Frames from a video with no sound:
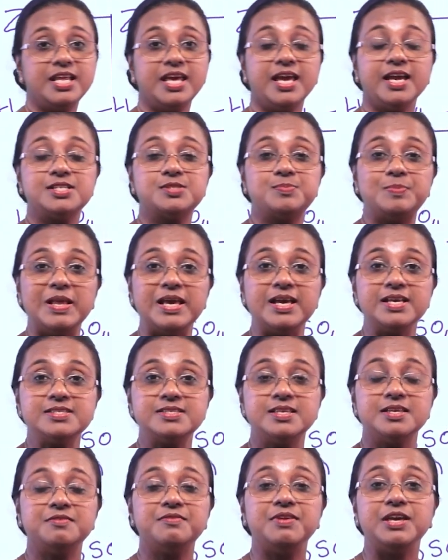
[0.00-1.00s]
takes
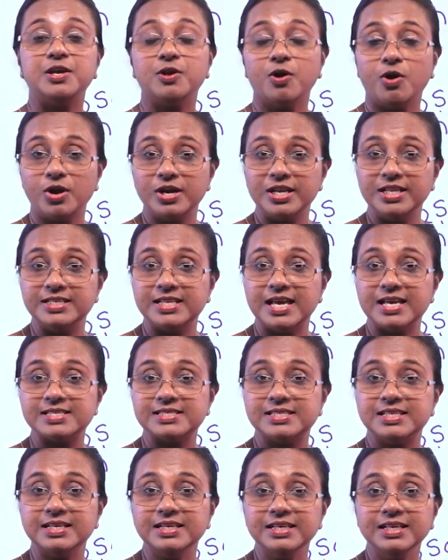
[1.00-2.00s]
place, we call it as
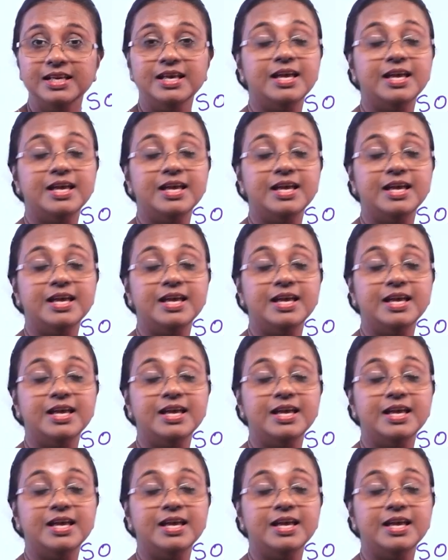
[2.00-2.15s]
the